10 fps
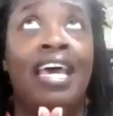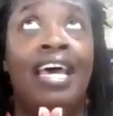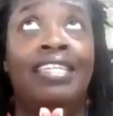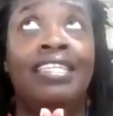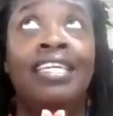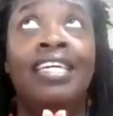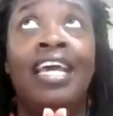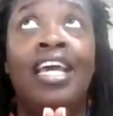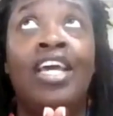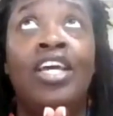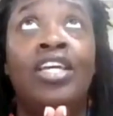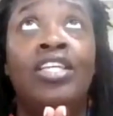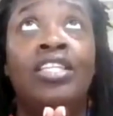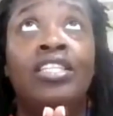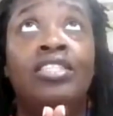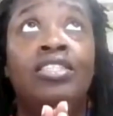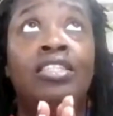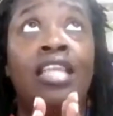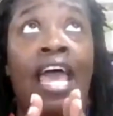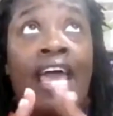that
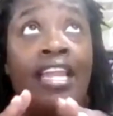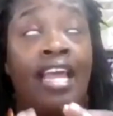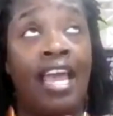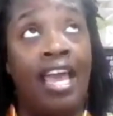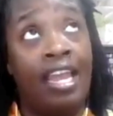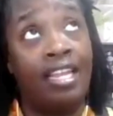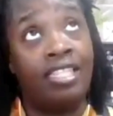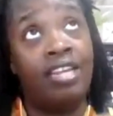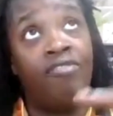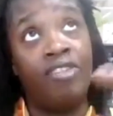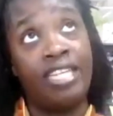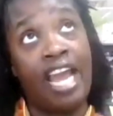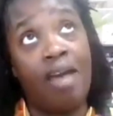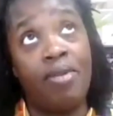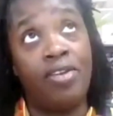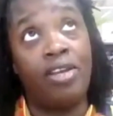at a different time